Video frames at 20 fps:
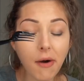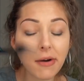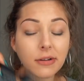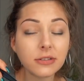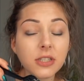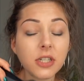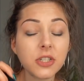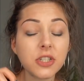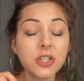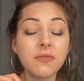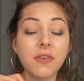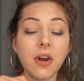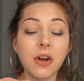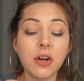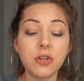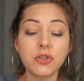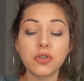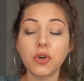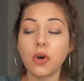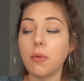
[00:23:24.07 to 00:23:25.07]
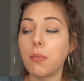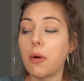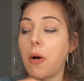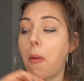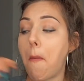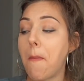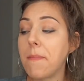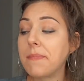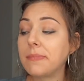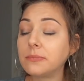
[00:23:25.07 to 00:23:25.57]
Oh, it's actually very enjoyable.
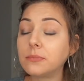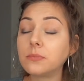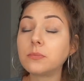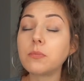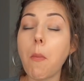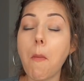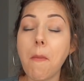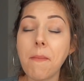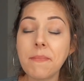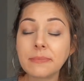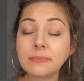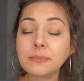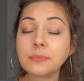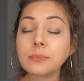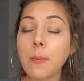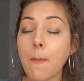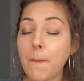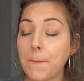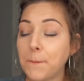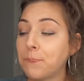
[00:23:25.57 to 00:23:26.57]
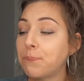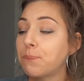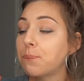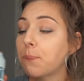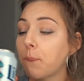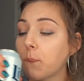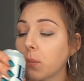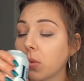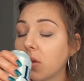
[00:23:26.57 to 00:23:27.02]
Mm-hmm.